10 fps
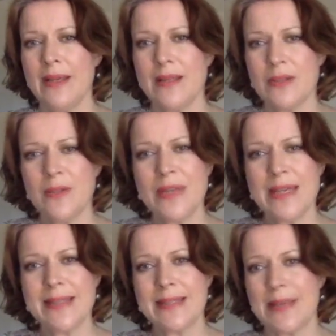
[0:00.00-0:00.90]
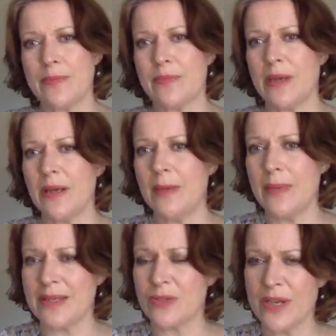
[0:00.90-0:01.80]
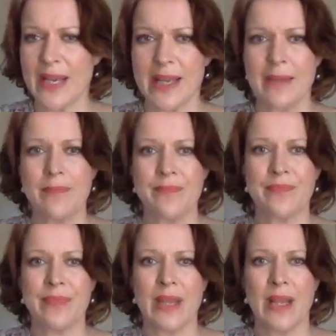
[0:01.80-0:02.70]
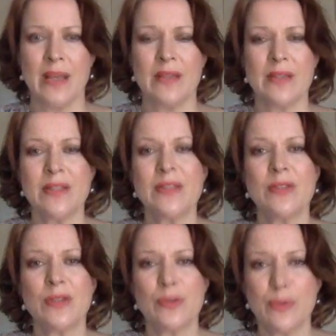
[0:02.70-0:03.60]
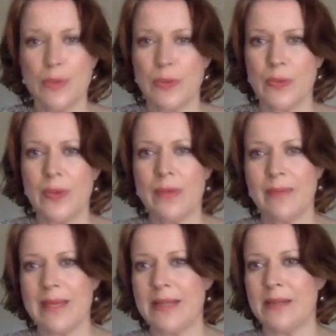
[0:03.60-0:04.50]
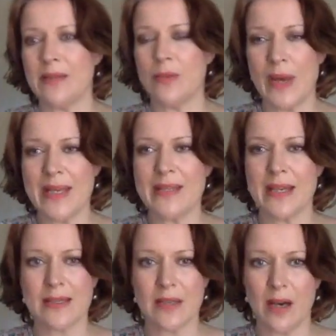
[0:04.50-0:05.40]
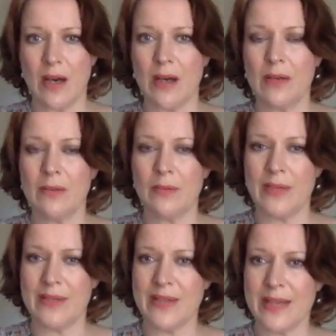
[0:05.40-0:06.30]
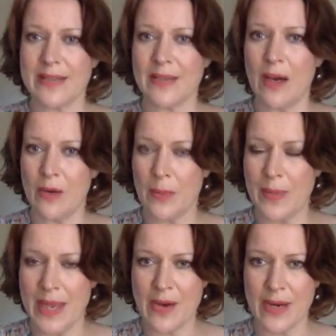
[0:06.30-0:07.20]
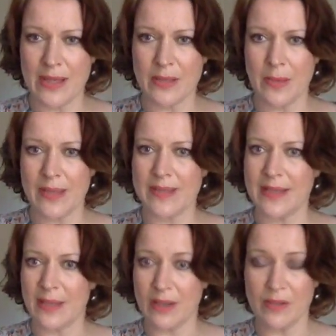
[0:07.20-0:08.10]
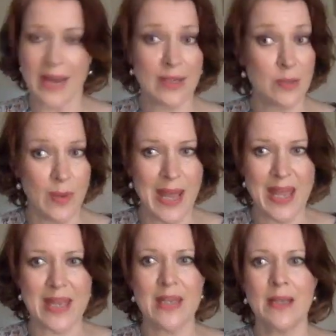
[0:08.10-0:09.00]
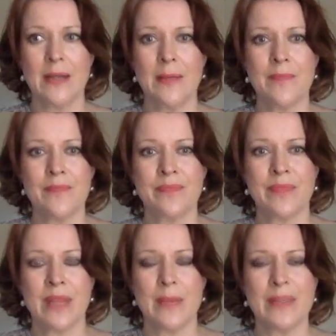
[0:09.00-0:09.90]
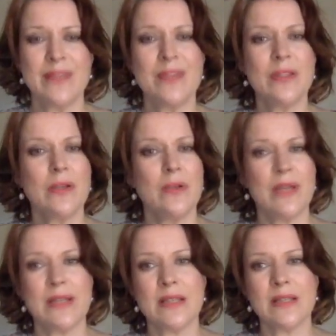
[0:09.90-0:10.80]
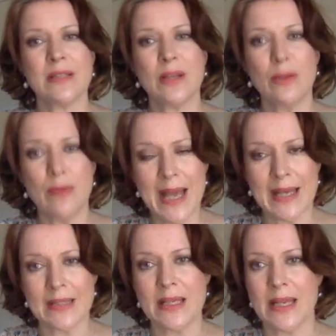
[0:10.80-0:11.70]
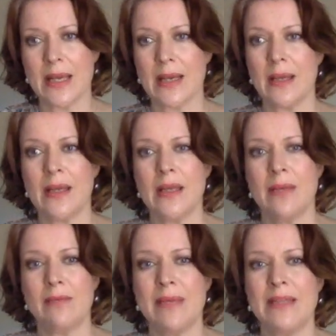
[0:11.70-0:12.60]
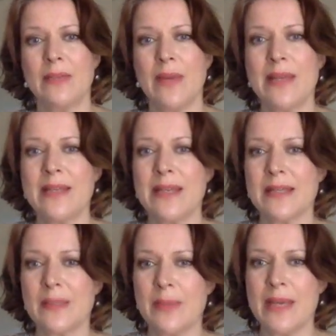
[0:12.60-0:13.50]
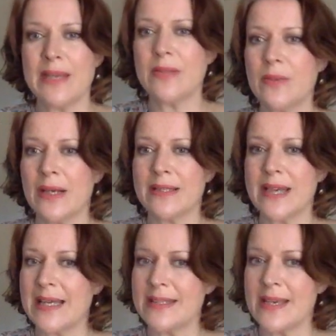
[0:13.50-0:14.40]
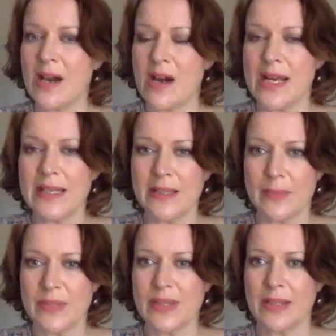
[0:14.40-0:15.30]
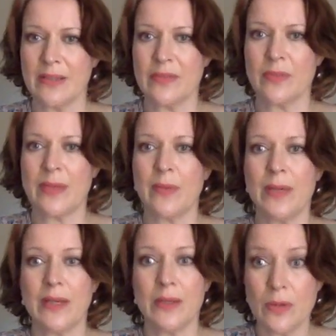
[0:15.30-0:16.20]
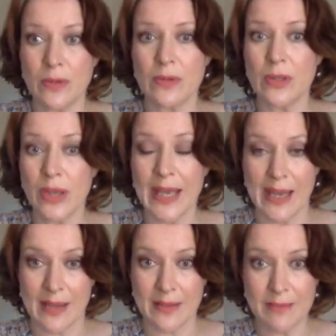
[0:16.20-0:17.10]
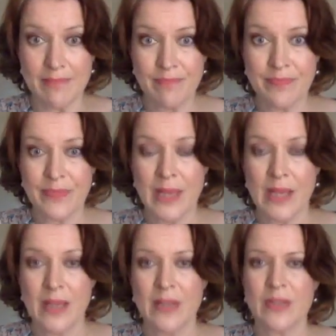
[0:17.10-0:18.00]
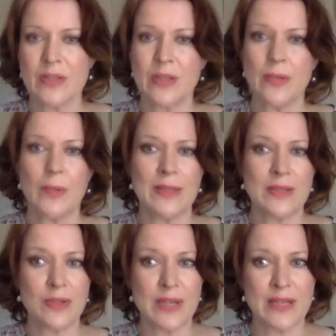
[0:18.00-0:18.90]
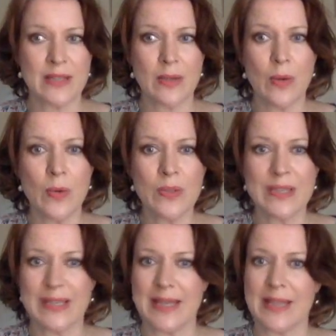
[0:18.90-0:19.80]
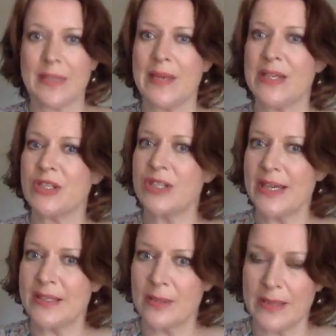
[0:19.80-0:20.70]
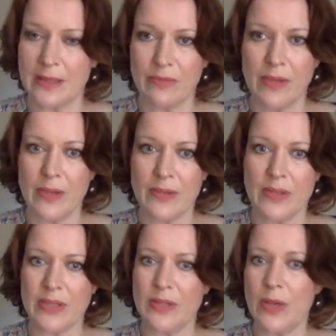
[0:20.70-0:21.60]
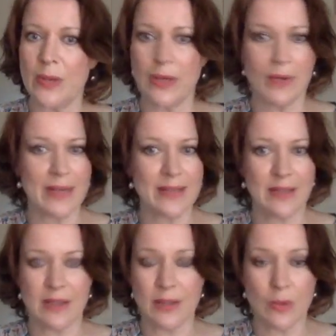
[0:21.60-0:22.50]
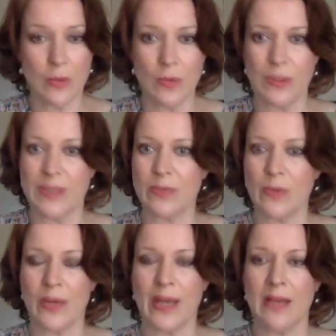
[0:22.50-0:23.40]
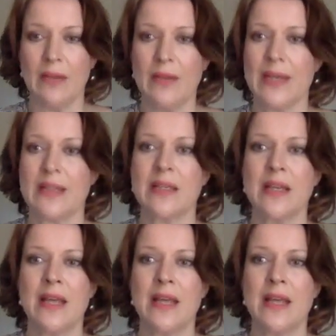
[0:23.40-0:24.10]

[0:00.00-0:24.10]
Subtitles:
So things seem a bit tricky. Does true mean the way things are when things are appearing to us in a correct way? But if so, then does correct here mean the way things appear us as they are in themselves when we are not looking at them? So when the tree is causing there to be a shadow in the road and no aggressor at all is walking along it.